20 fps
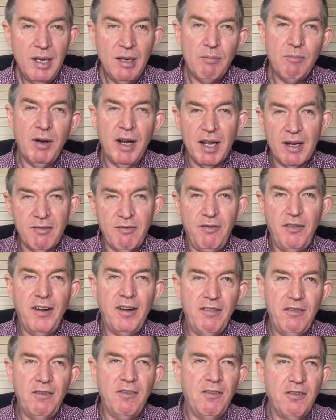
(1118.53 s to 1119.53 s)
blood,
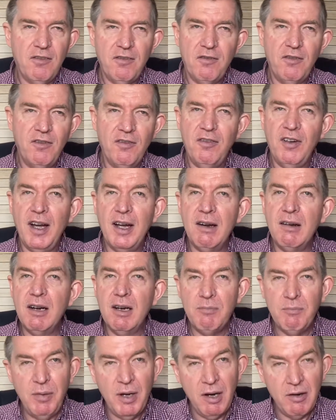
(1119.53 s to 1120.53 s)
fire,
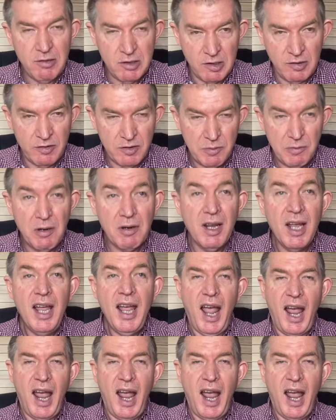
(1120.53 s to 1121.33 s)
and billows of smoke.